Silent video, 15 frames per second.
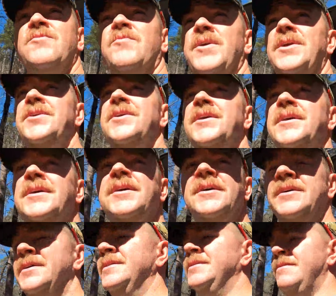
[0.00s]
in the winter.
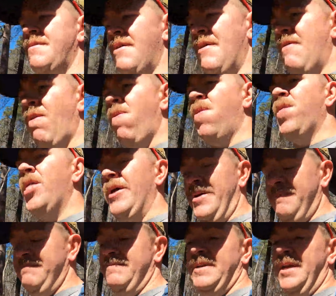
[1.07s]

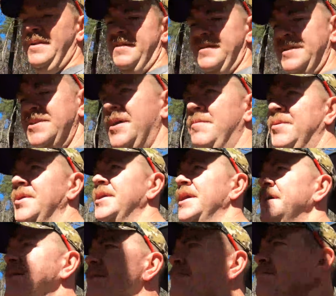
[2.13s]
And in the summer,
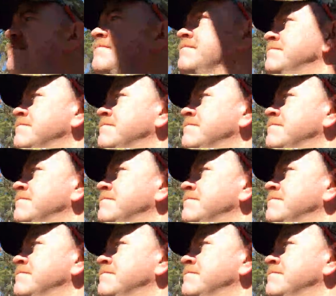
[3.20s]
I guess.